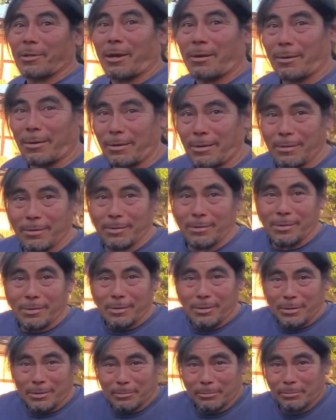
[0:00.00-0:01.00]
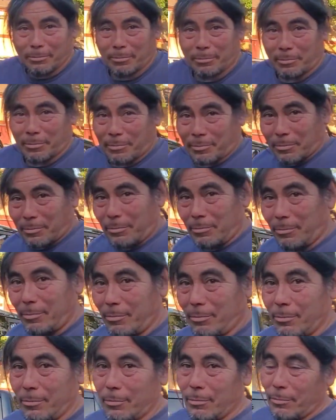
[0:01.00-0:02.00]
Oh. courtesy of a
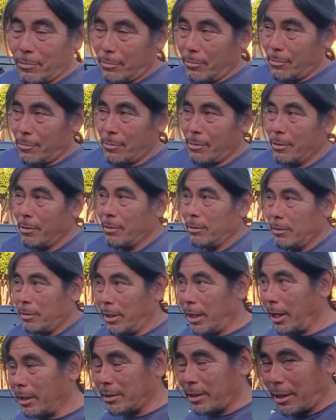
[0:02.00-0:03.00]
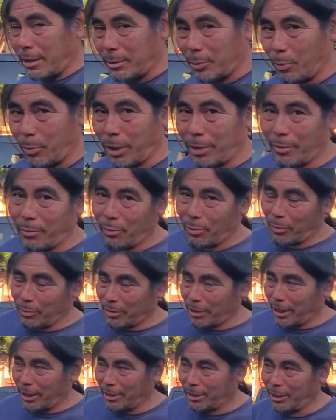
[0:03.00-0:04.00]
nice subscriber. Yes, that's
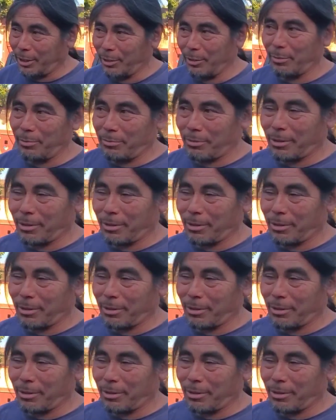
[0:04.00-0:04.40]
wonderful. Thank you.